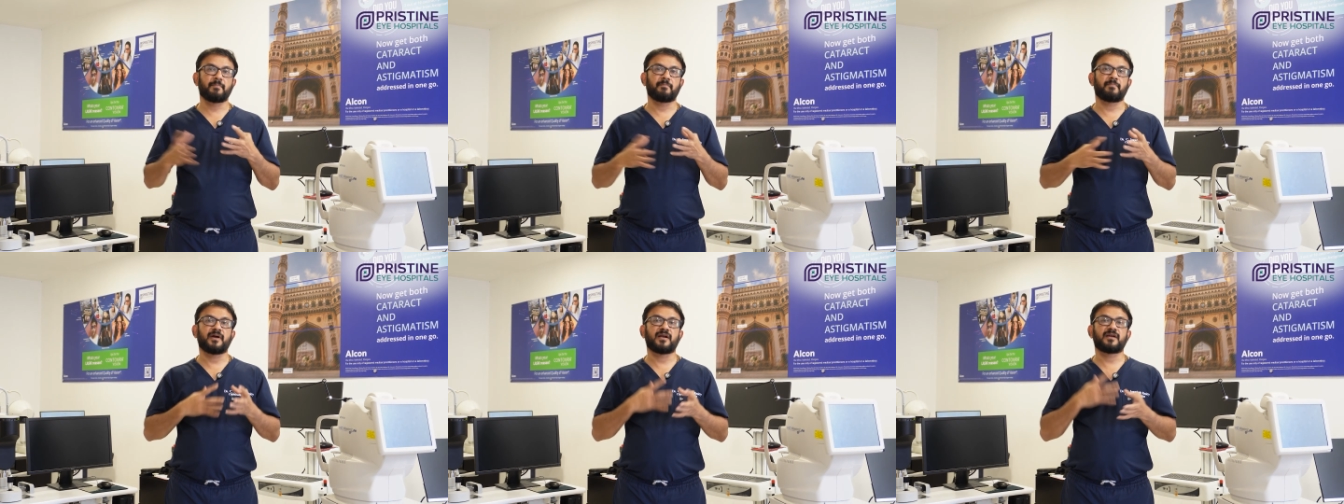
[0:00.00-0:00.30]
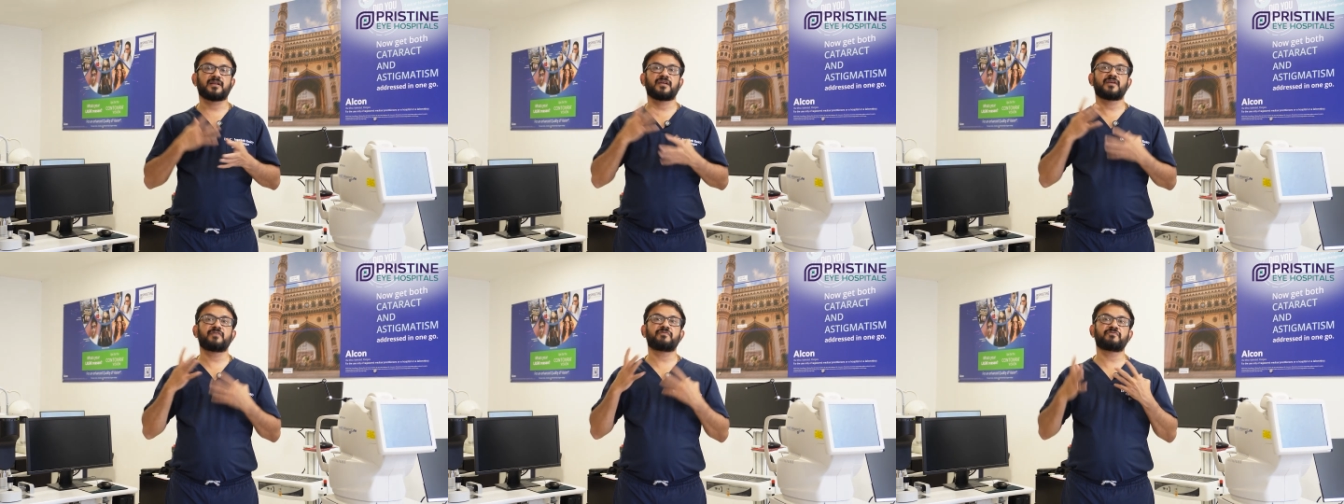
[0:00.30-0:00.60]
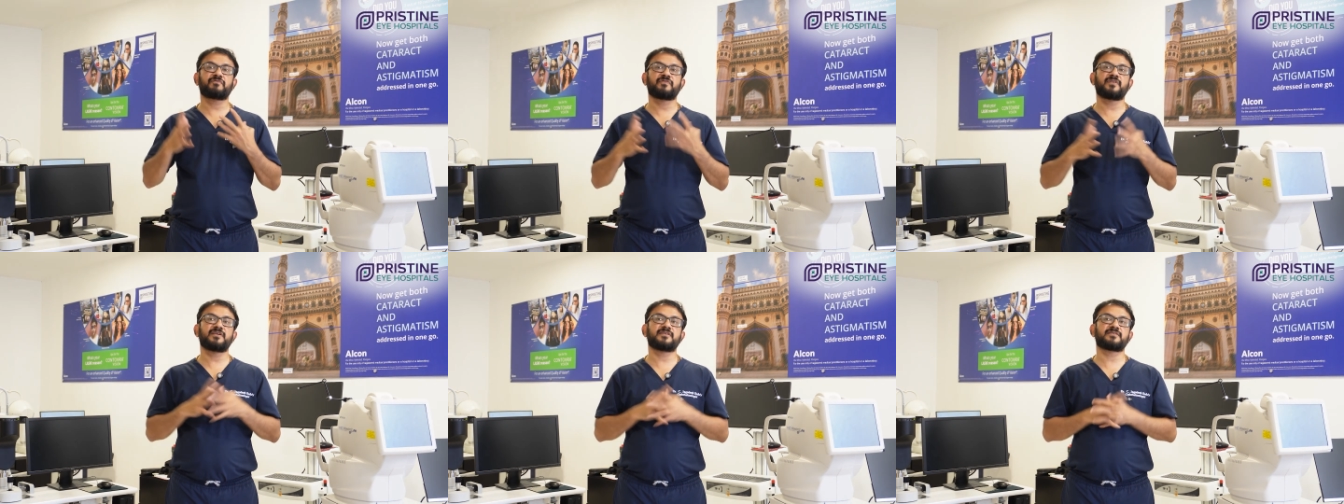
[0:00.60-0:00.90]
but
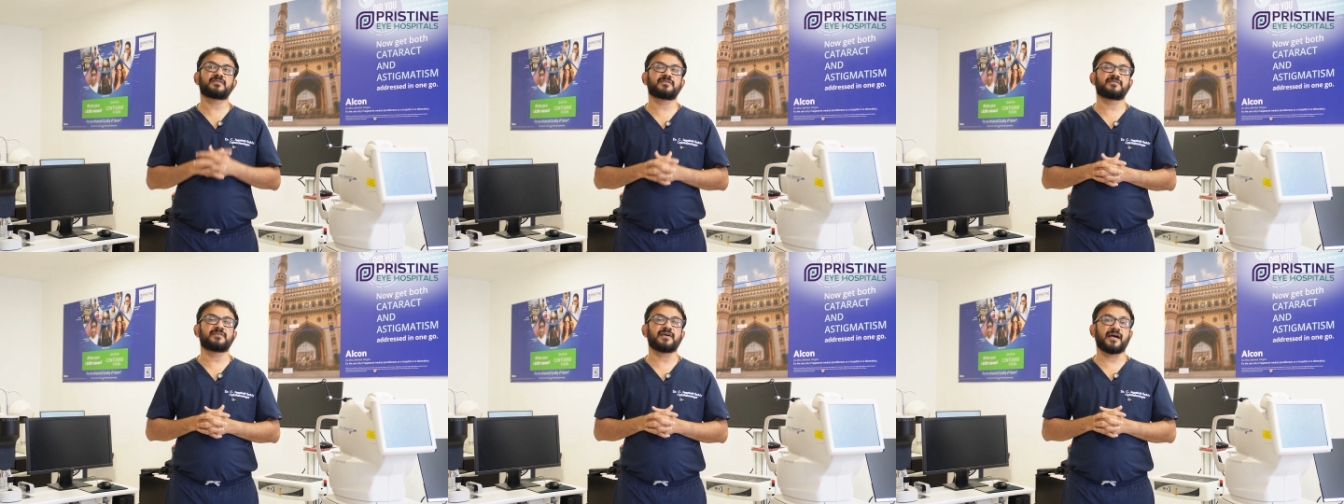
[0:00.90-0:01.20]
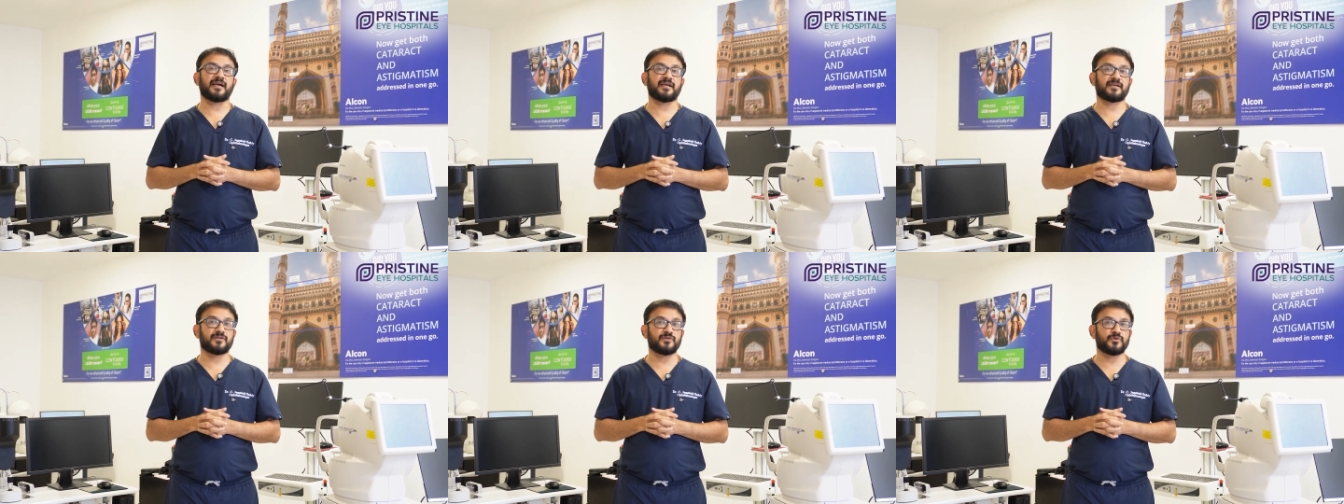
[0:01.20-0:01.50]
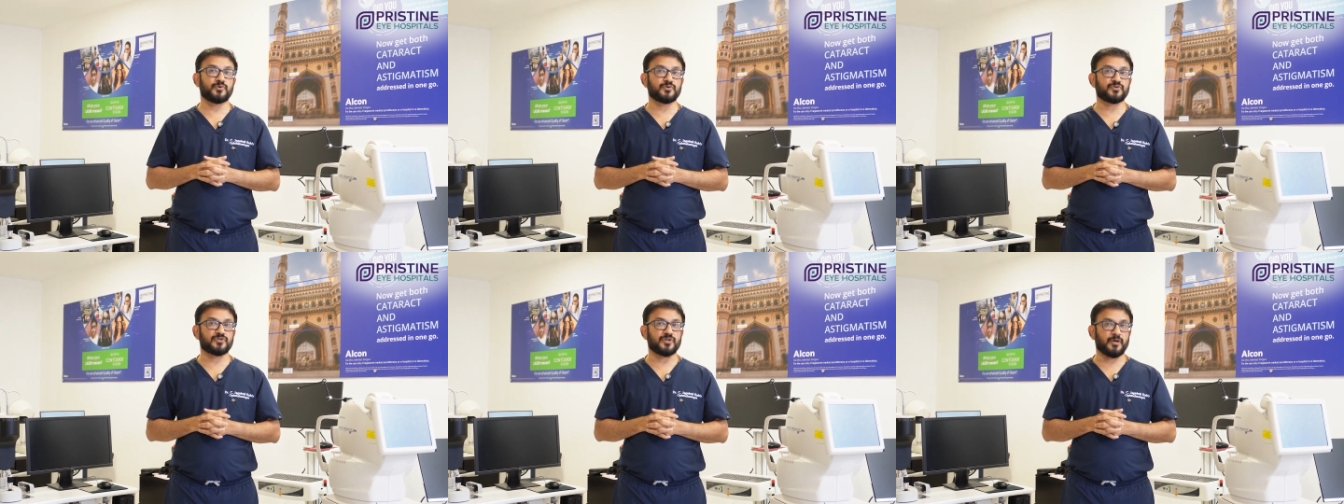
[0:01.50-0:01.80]
if these are
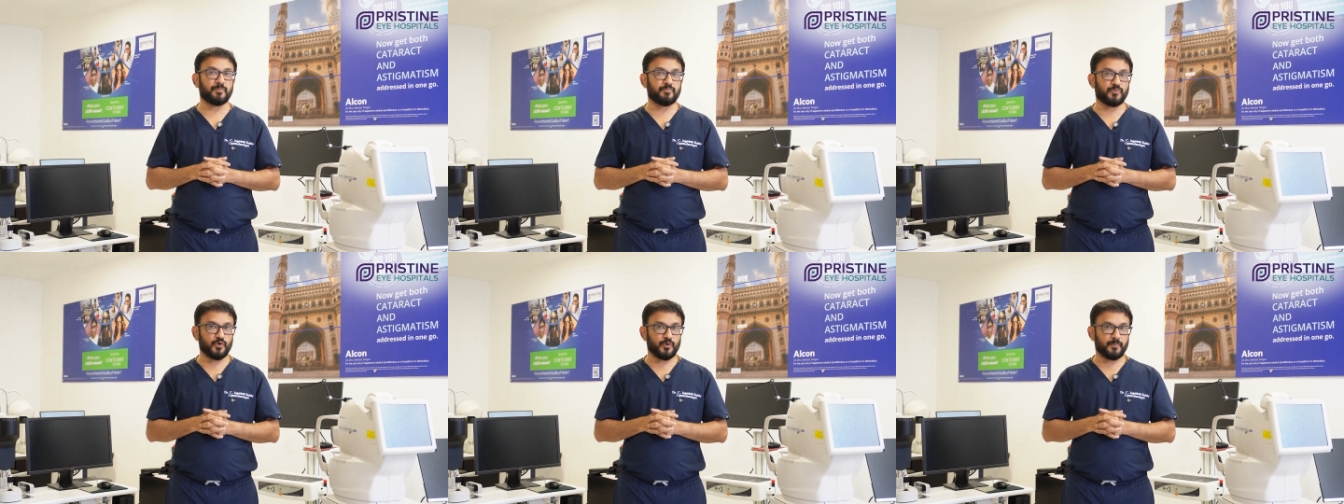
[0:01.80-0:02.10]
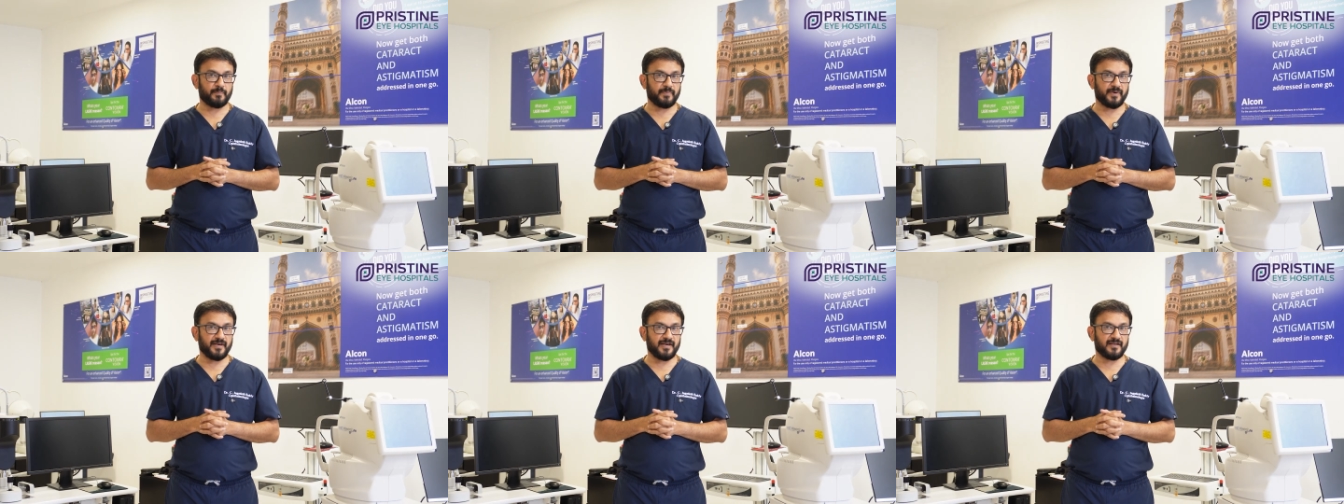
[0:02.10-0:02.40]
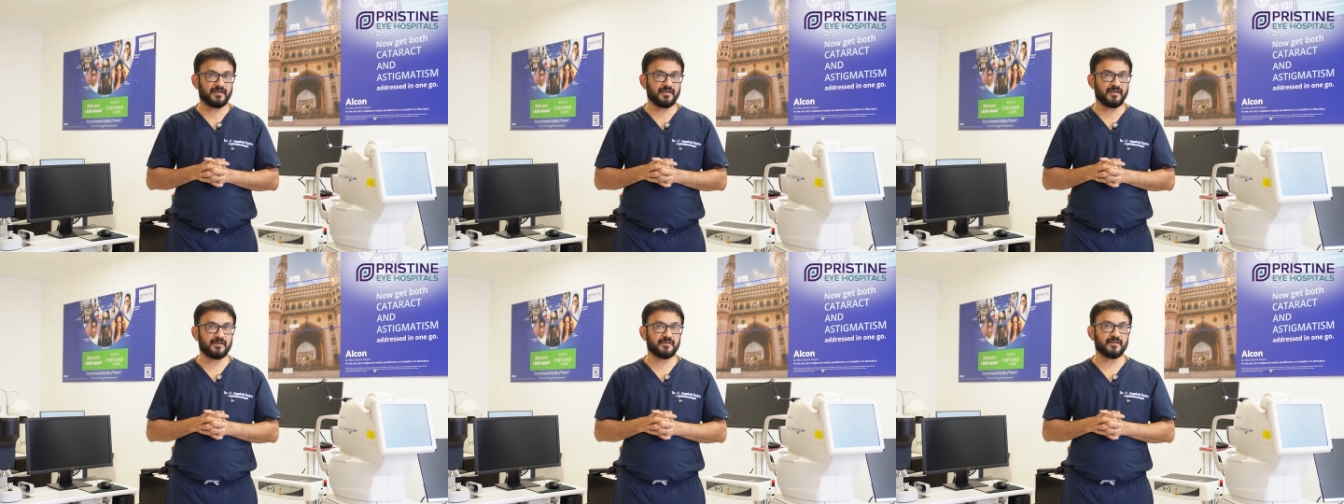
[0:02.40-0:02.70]
diagnosed
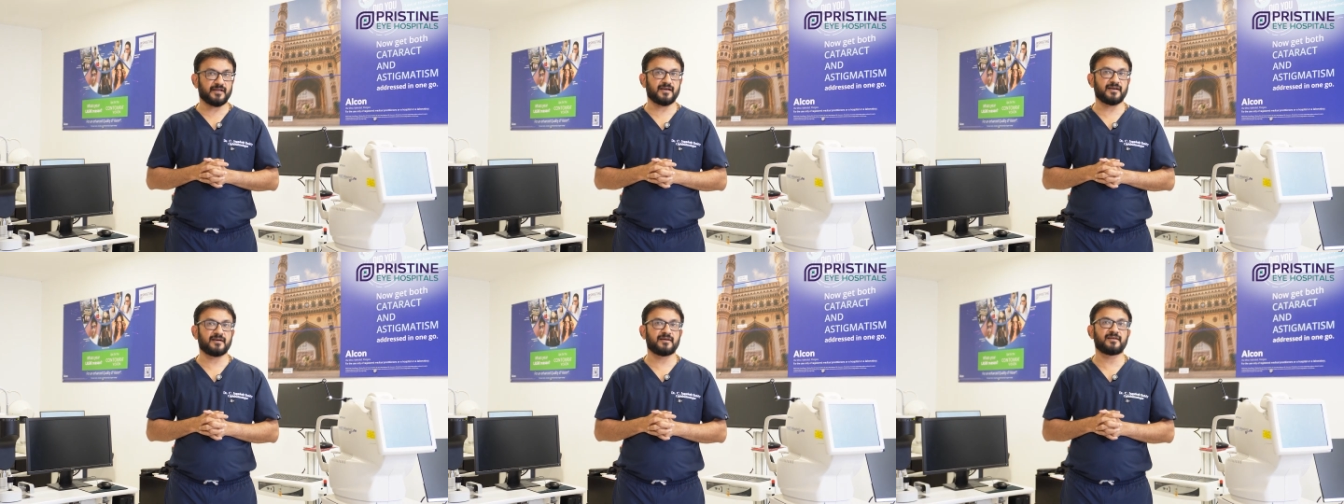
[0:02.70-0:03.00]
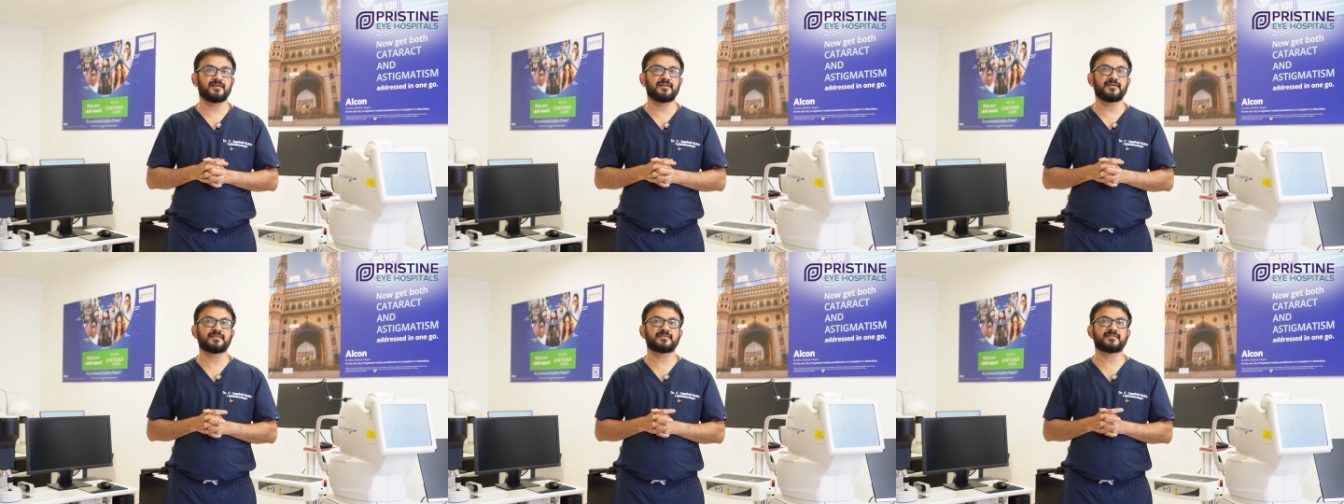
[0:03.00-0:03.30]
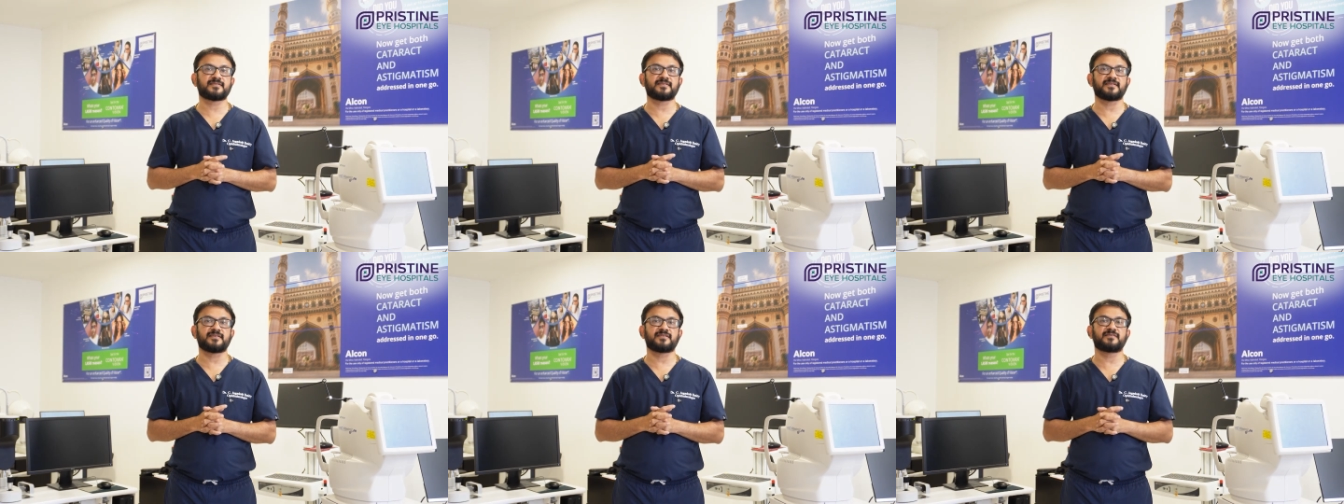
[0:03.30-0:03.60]
appropriately at the earlier
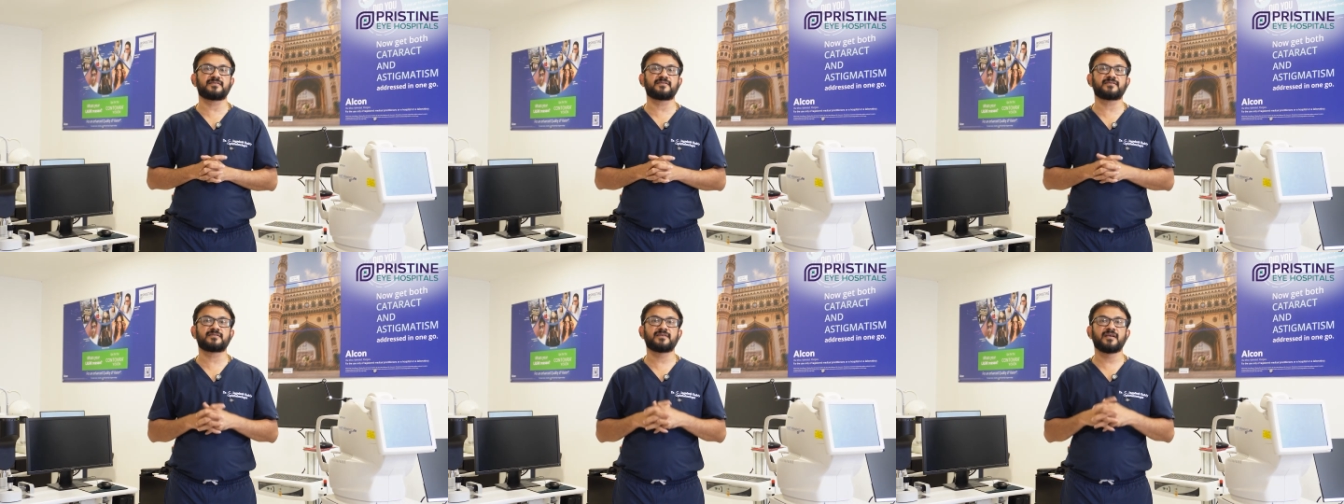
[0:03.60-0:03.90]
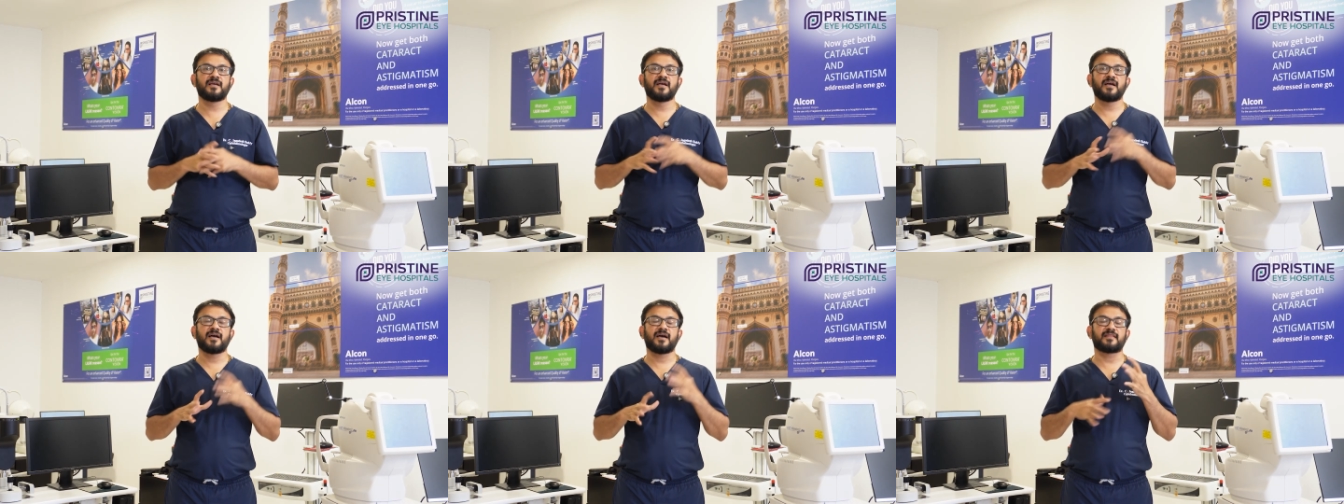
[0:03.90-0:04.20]
stages